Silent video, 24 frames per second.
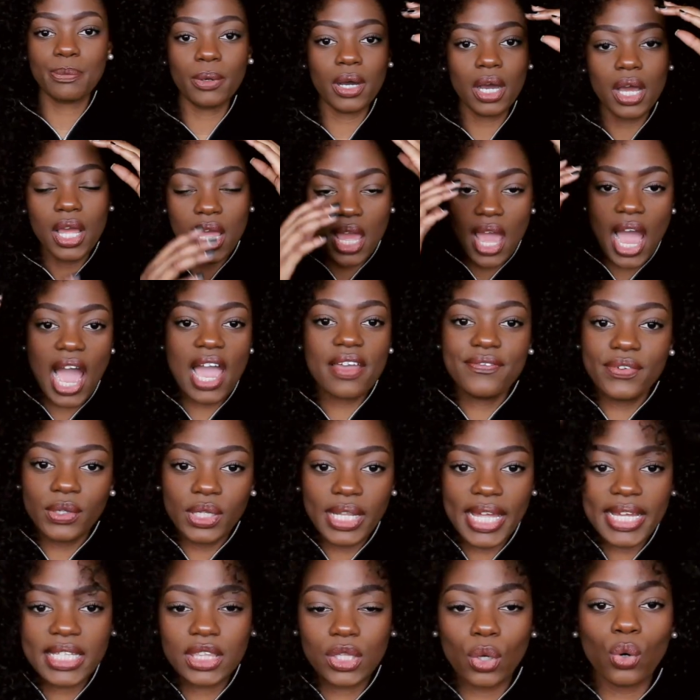but I feel
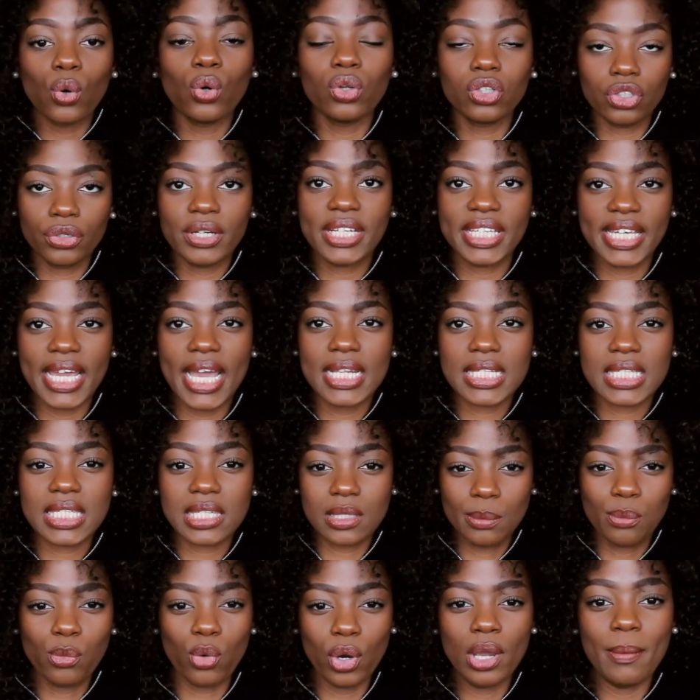like the older it gets,
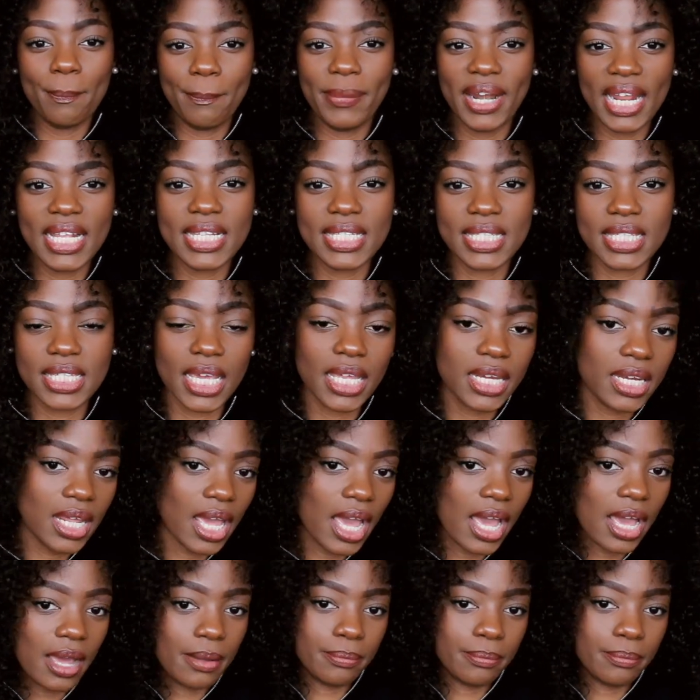the more it blends in.